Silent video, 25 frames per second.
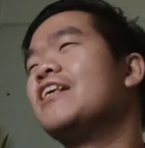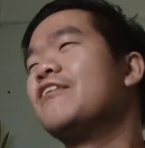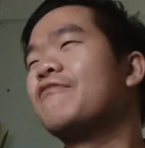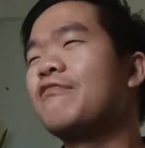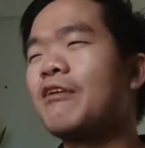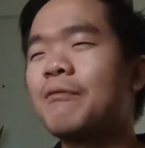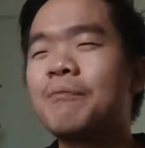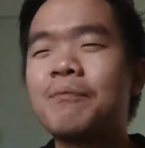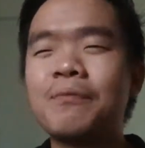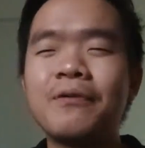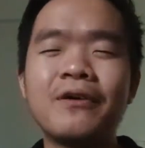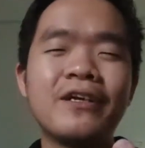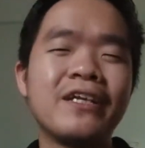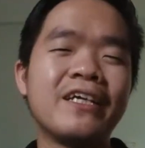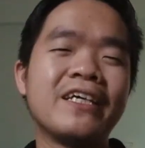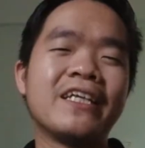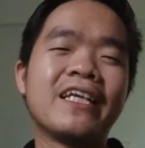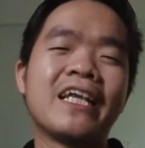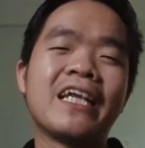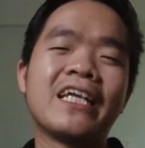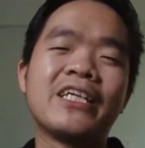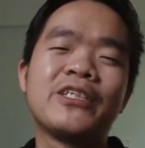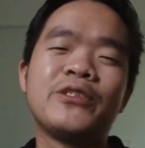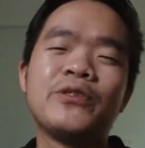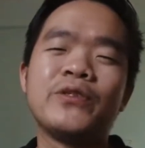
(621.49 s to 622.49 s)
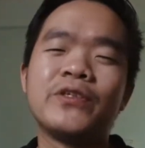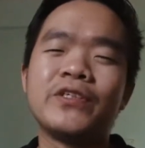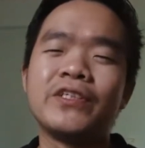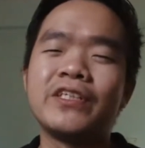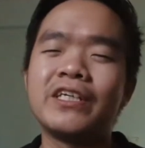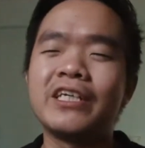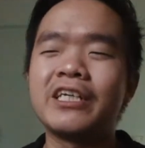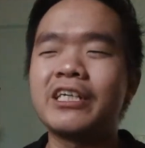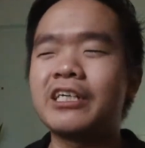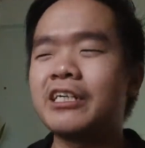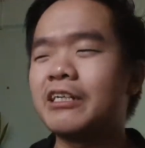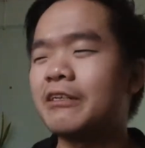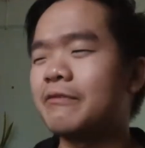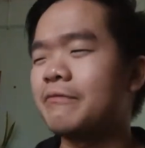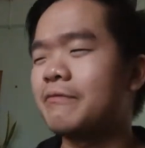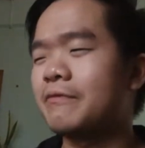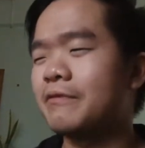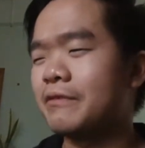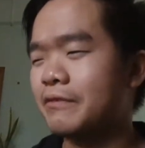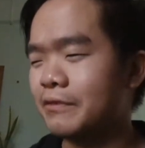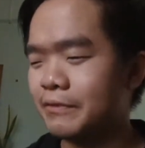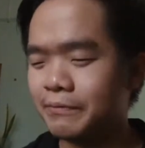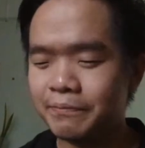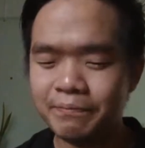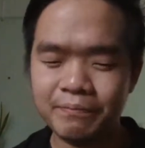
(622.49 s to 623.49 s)
If I put in another 300, I
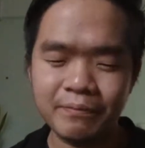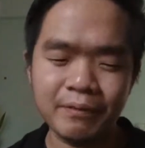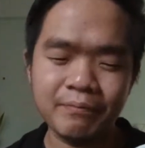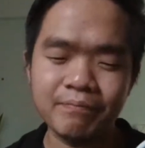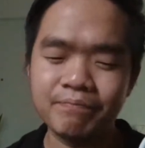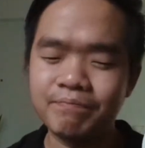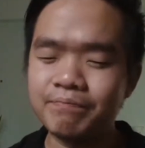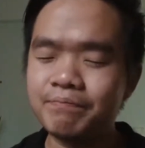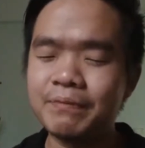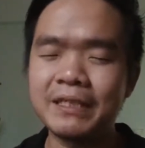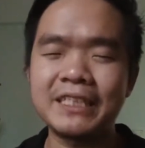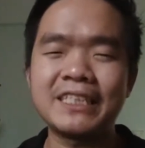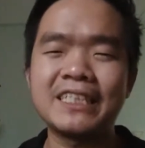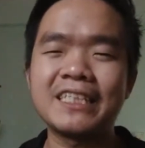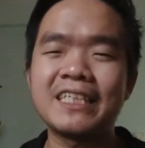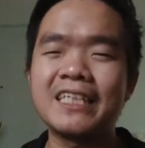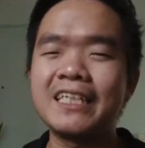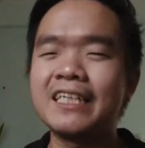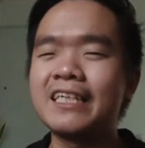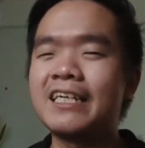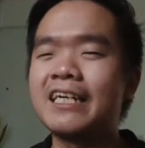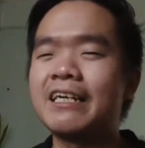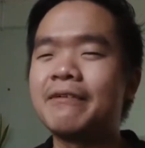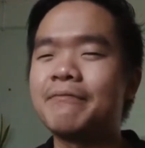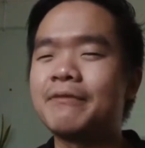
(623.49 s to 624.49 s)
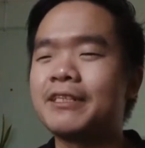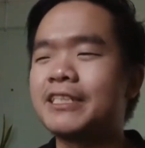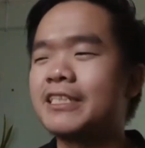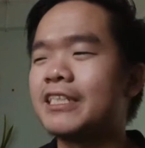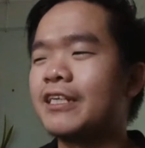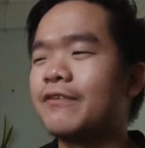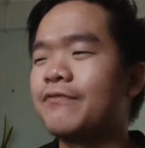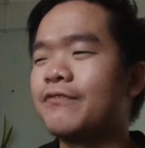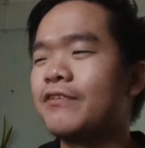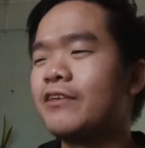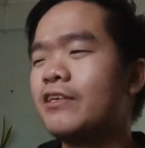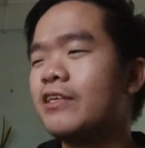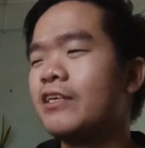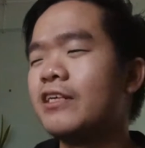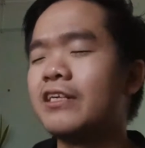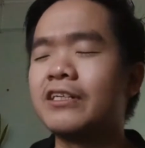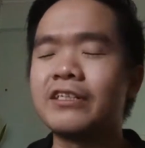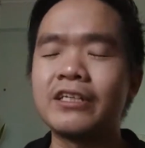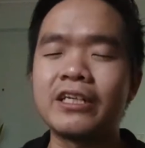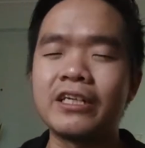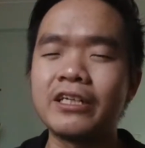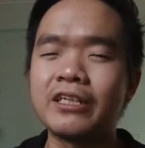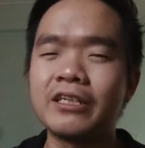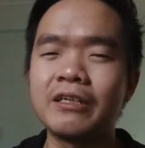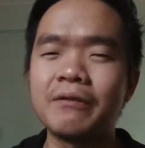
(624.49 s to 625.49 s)
can basically get myself
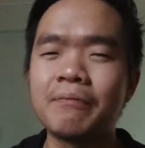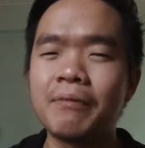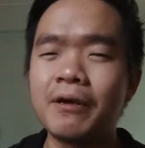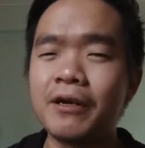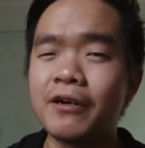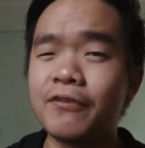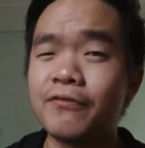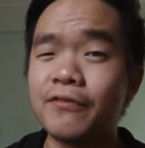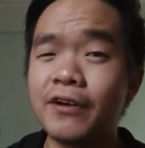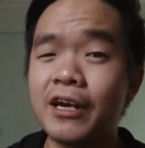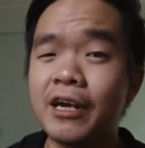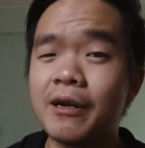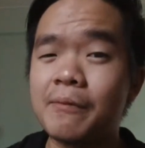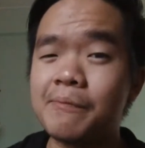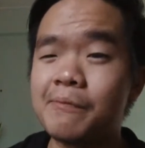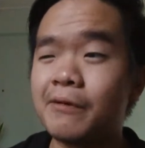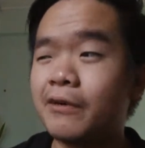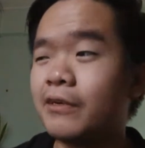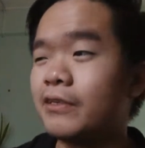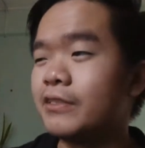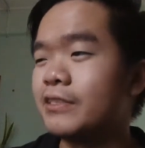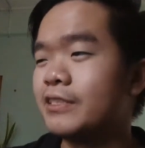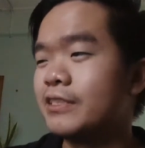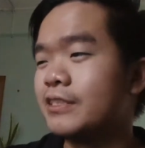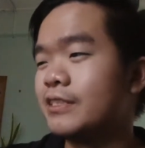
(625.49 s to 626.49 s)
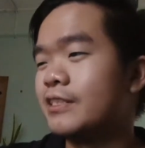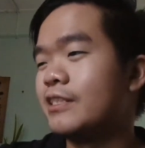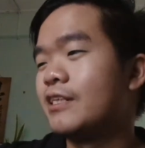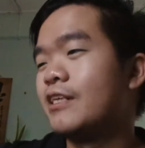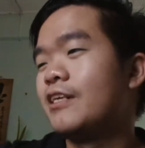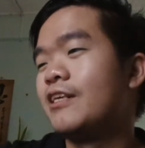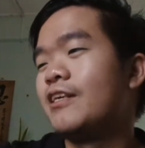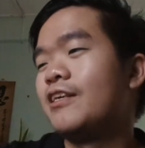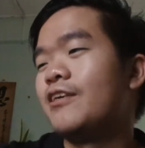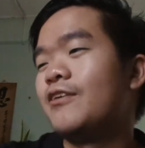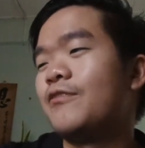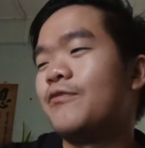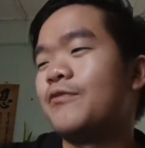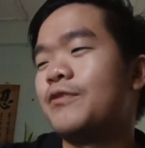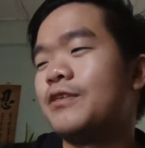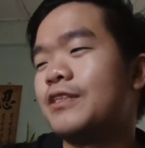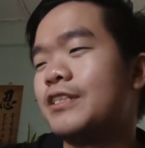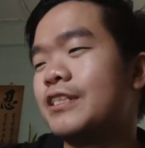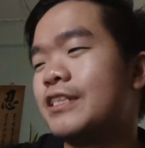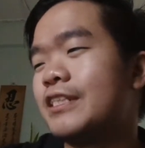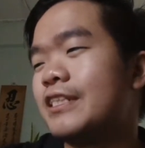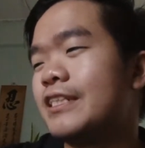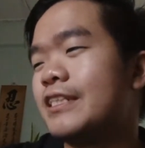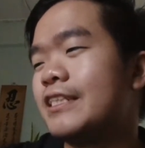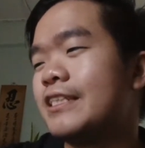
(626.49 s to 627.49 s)
another pair of AirPods,
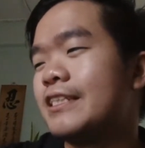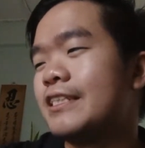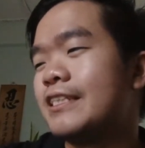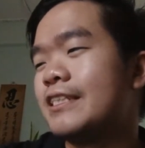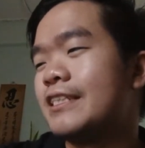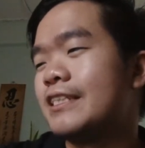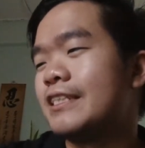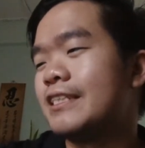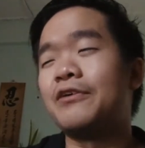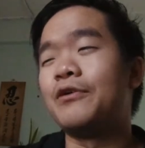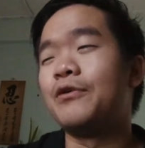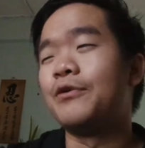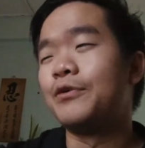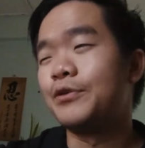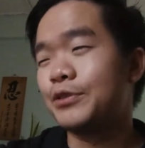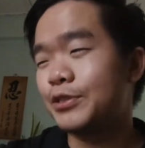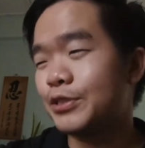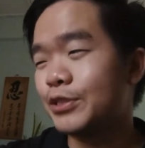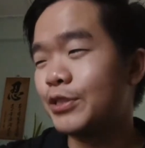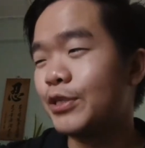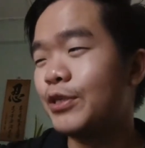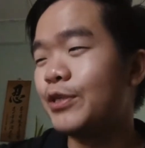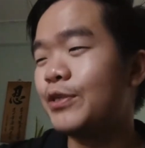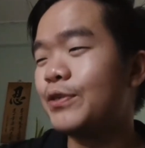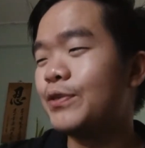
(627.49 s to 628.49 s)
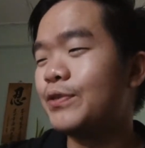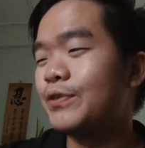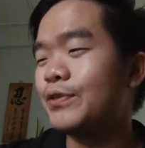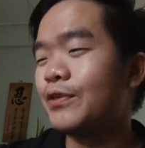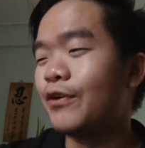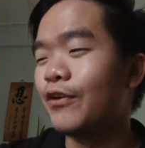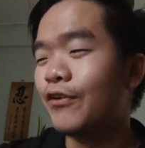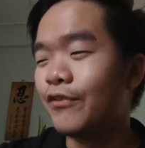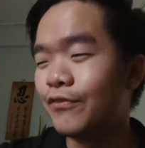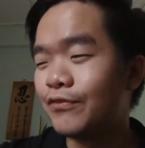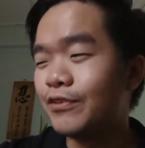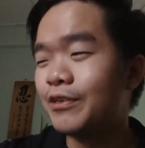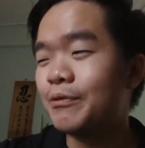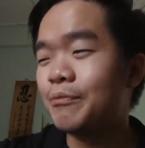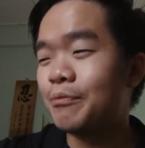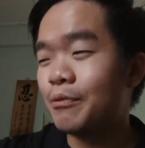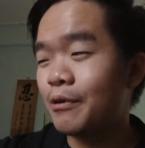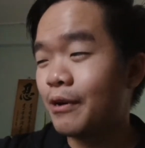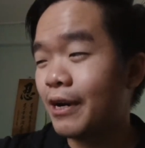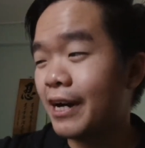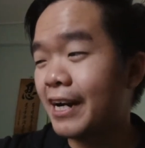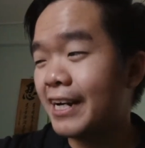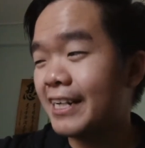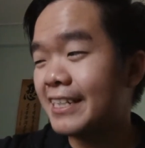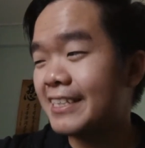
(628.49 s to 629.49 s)
which is also
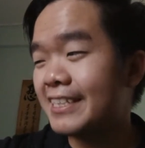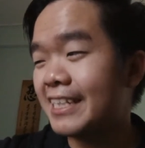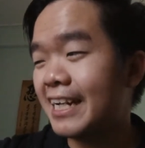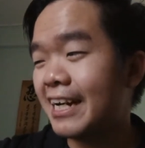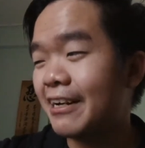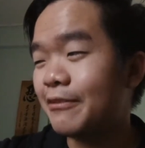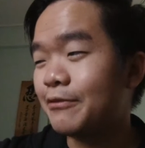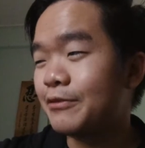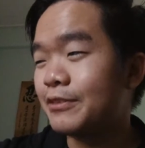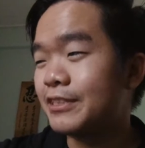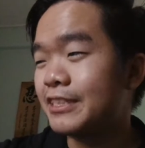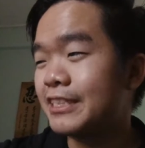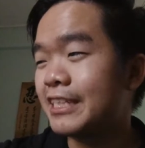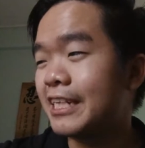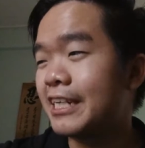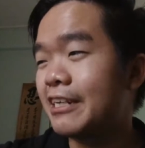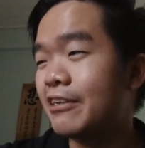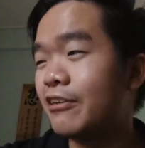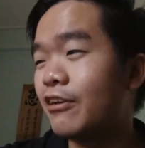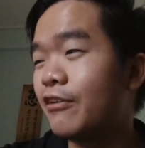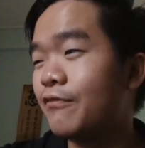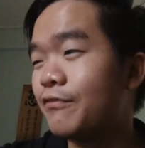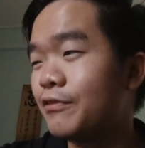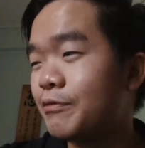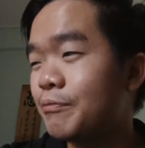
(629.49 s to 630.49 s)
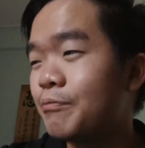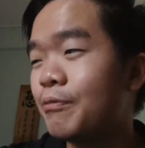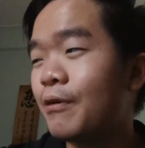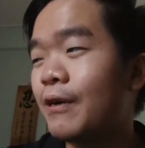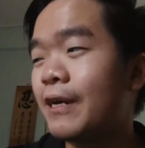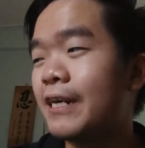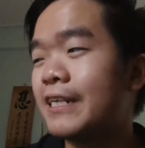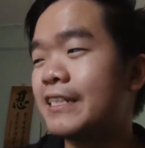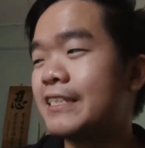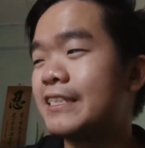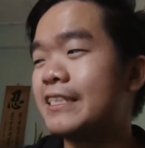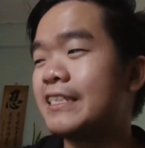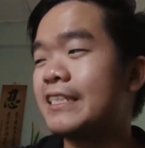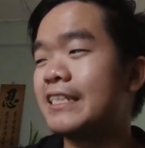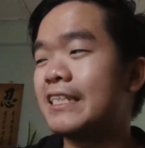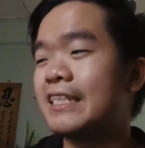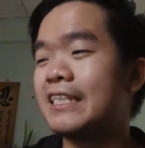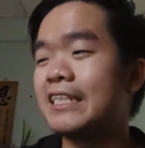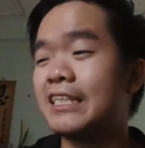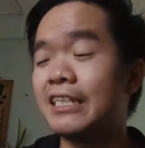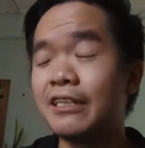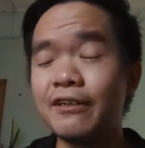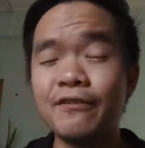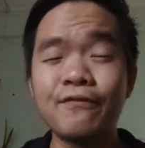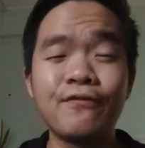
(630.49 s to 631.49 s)
overpriced. I would say overpriced
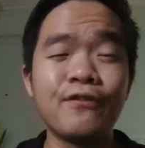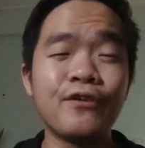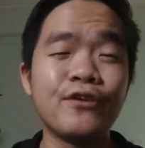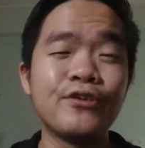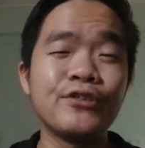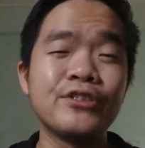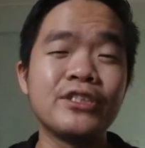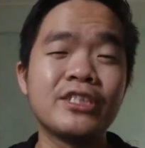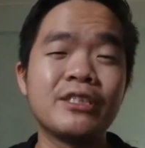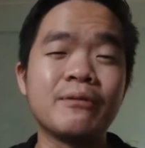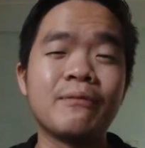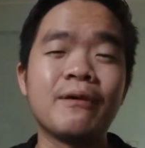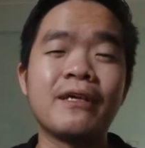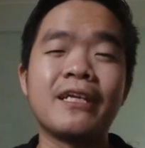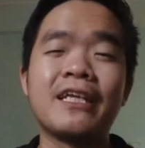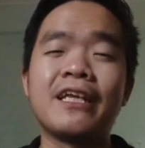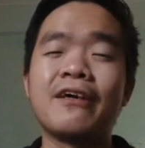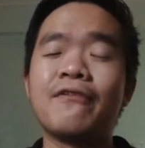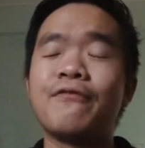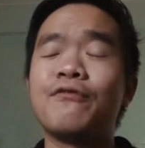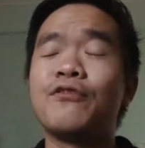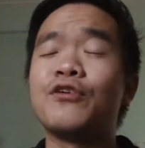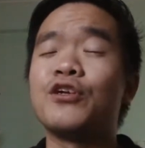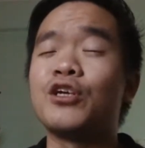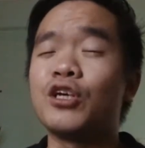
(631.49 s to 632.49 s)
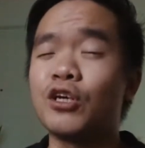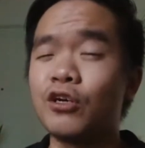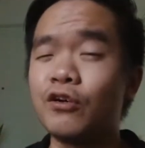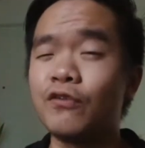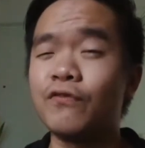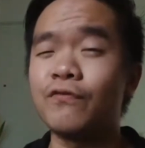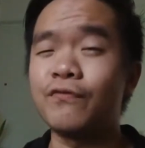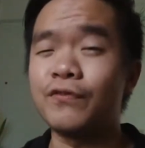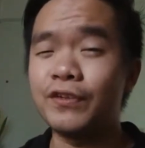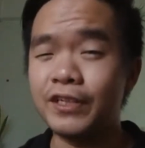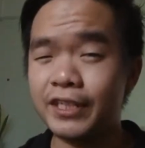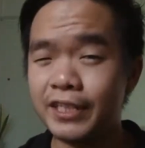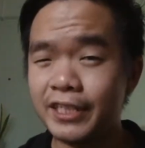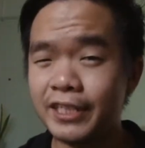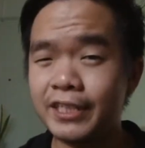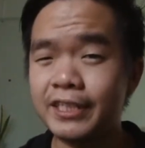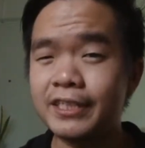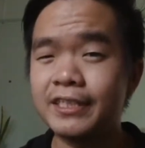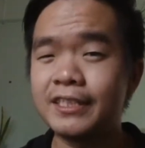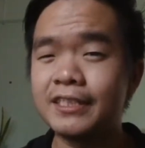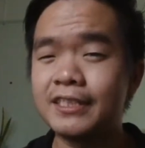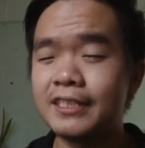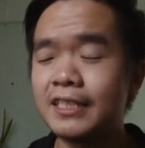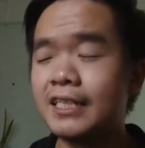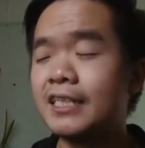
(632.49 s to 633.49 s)
earphones, but then for the
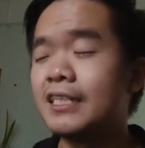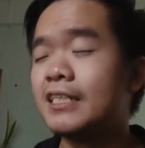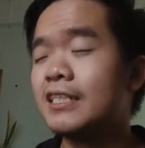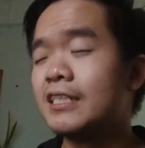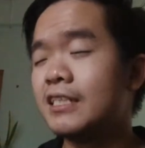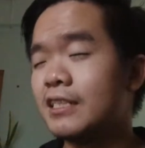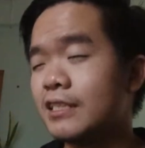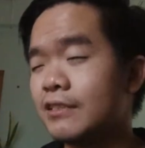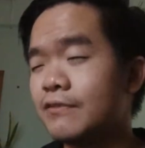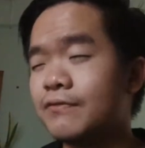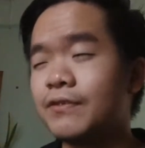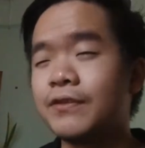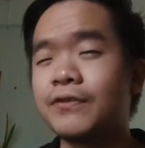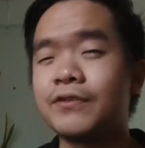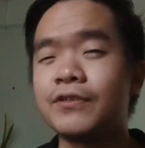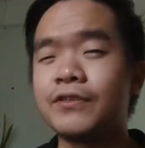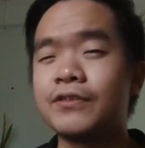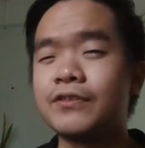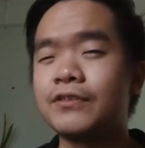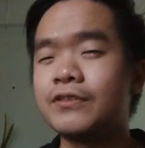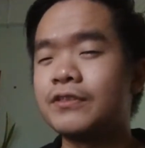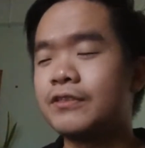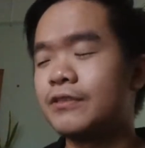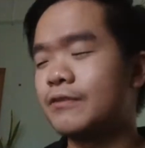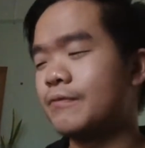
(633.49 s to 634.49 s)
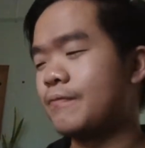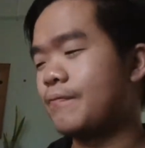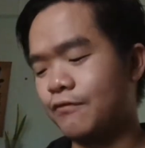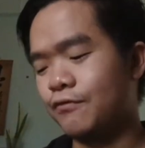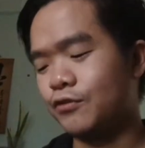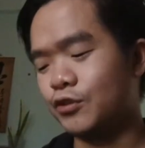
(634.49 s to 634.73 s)
convenience, it's very good.